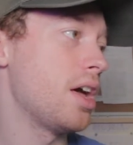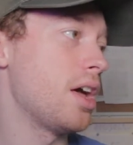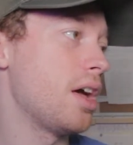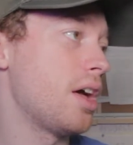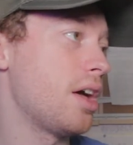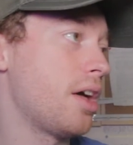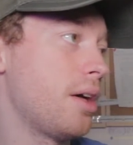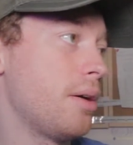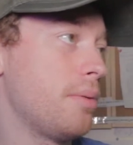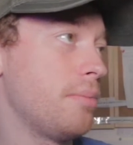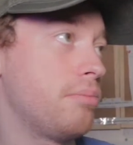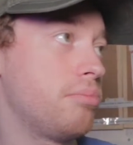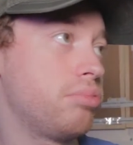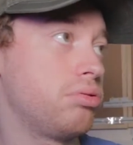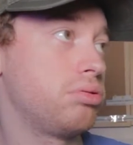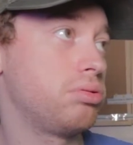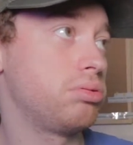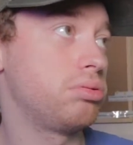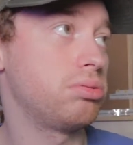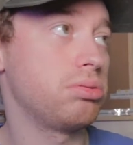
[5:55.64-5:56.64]

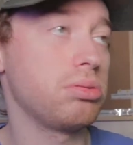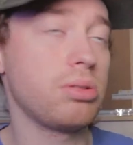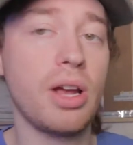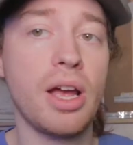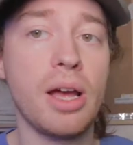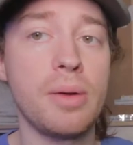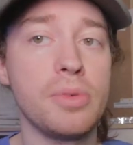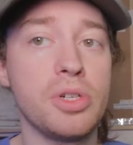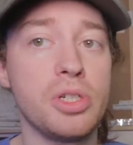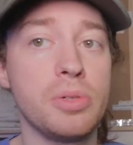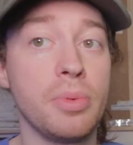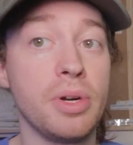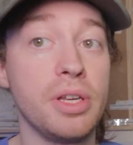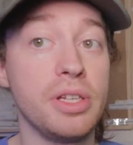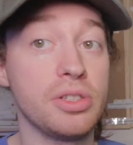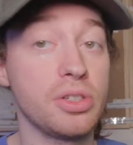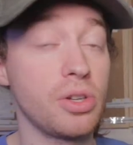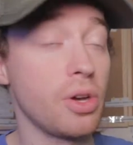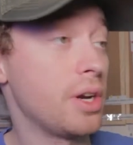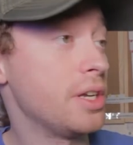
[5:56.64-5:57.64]

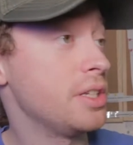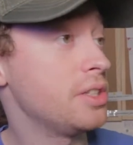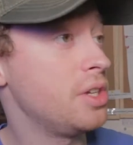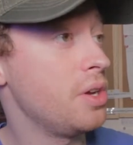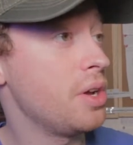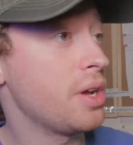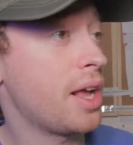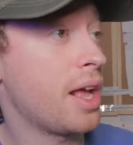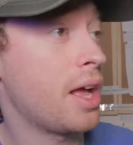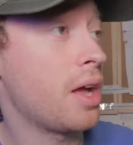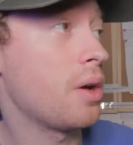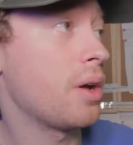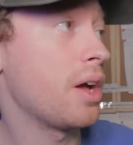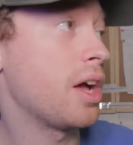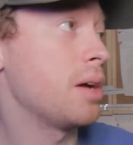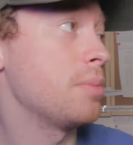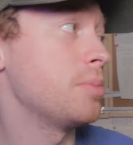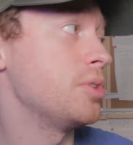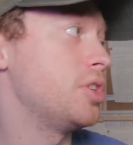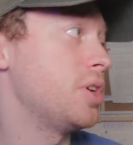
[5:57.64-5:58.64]
has gone into your account,
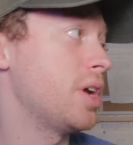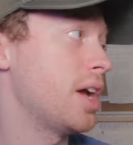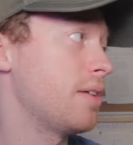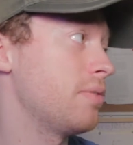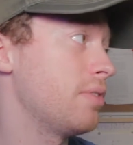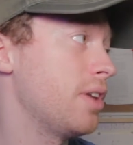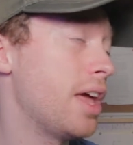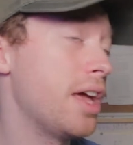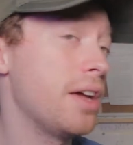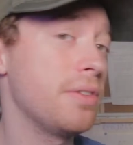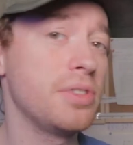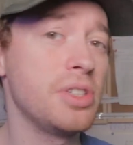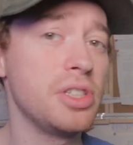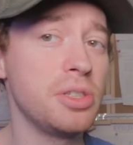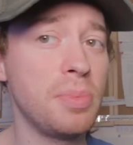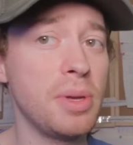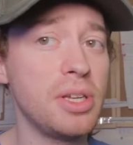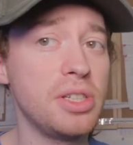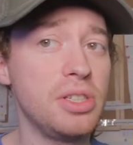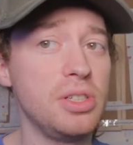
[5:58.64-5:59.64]
how much you have left. It's
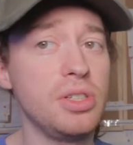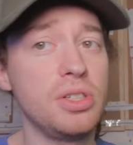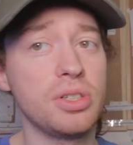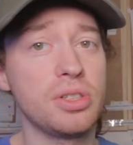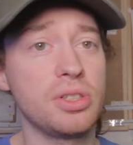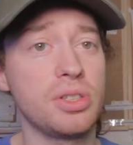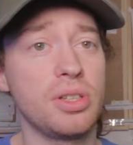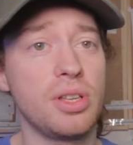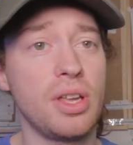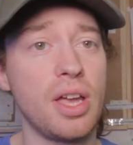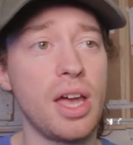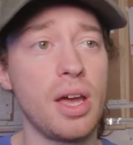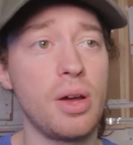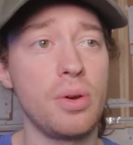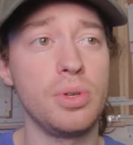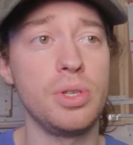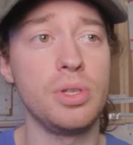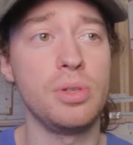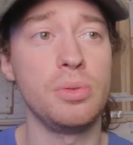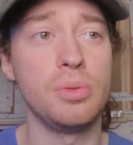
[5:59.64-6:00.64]
basically just how
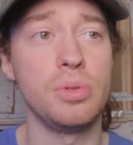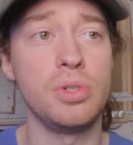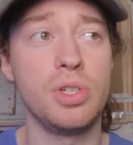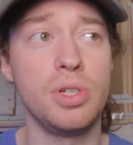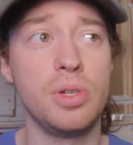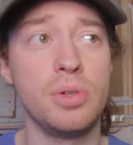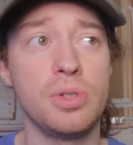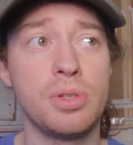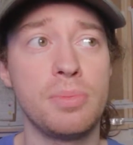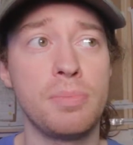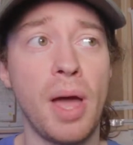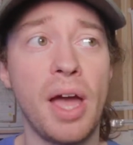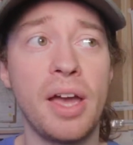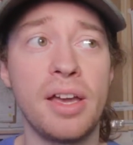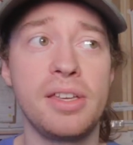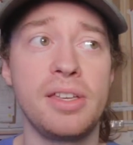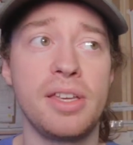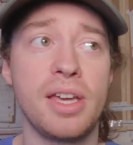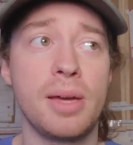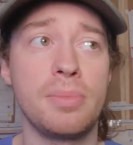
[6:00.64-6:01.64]
you would use a
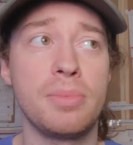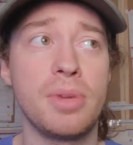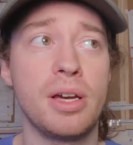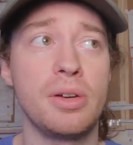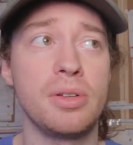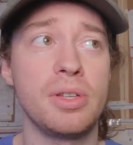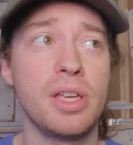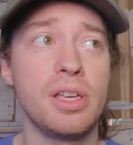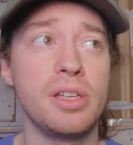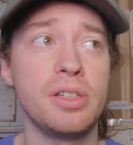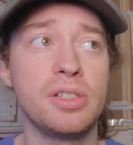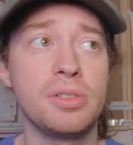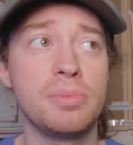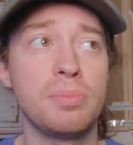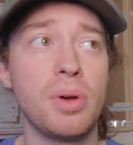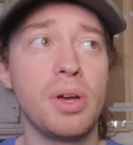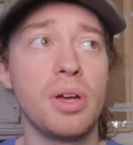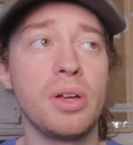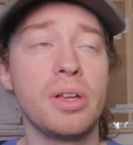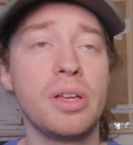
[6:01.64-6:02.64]
banking app nowadays,
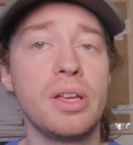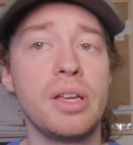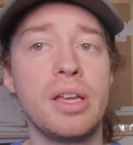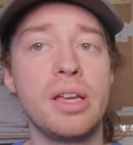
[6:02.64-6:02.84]
but